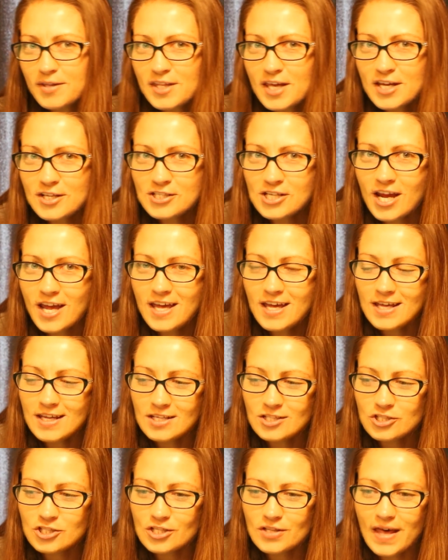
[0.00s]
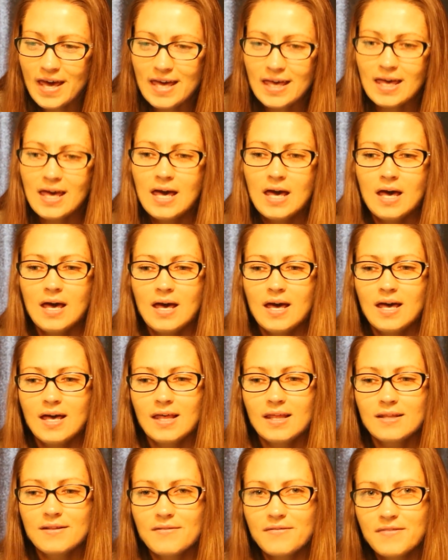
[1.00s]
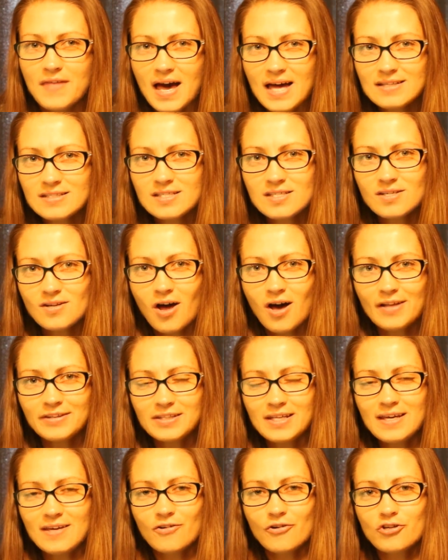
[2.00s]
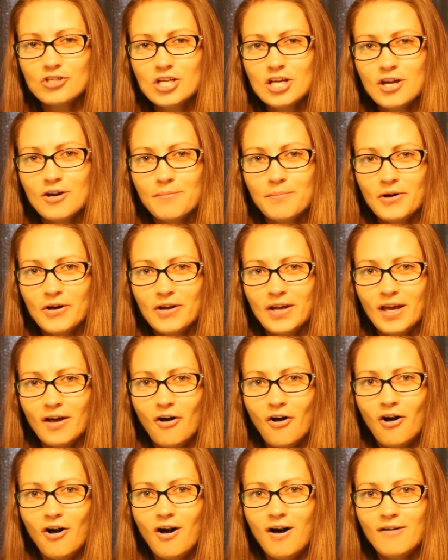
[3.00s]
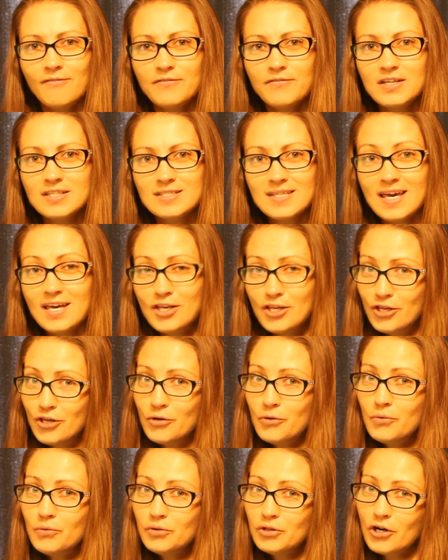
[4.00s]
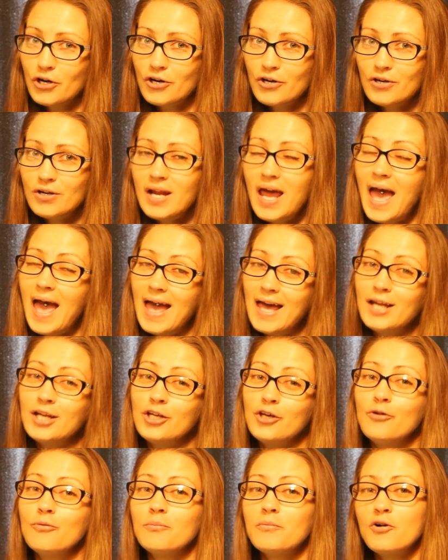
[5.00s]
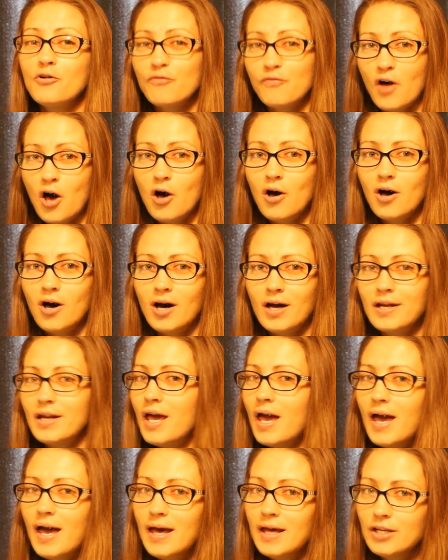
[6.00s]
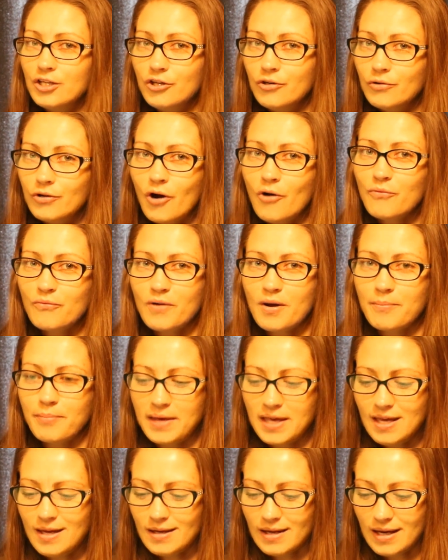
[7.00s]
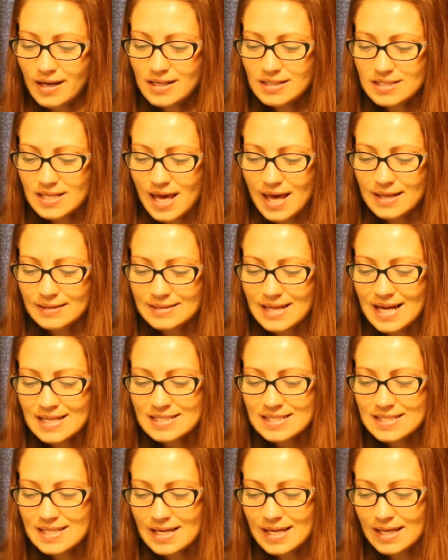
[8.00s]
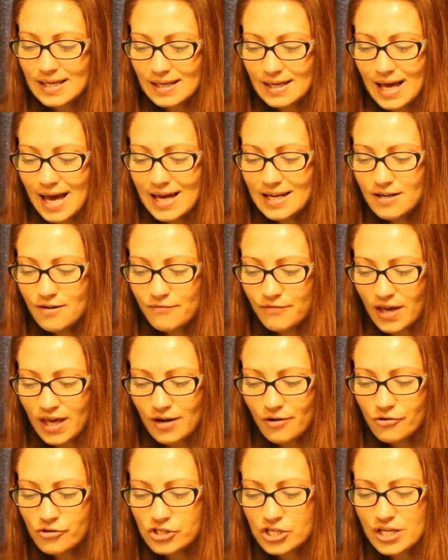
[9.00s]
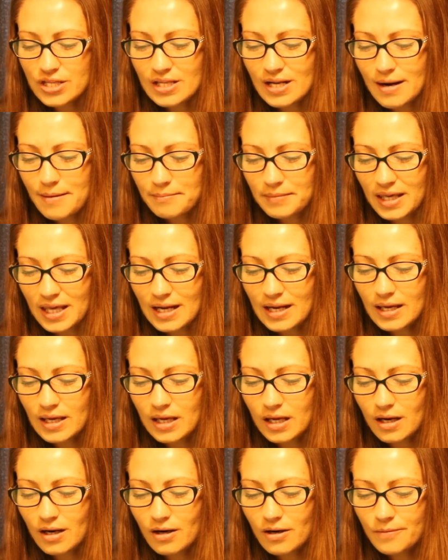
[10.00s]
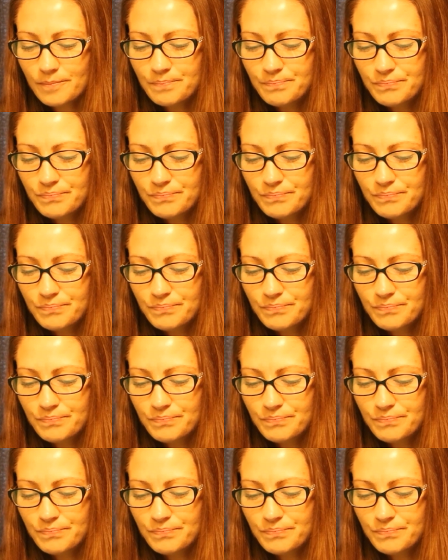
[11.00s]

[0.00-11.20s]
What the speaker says: they change. Like, that's not the energy you're putting off. It's like you learn and you move on and you don't repeat it. And that's the kind of energy that I'm getting here.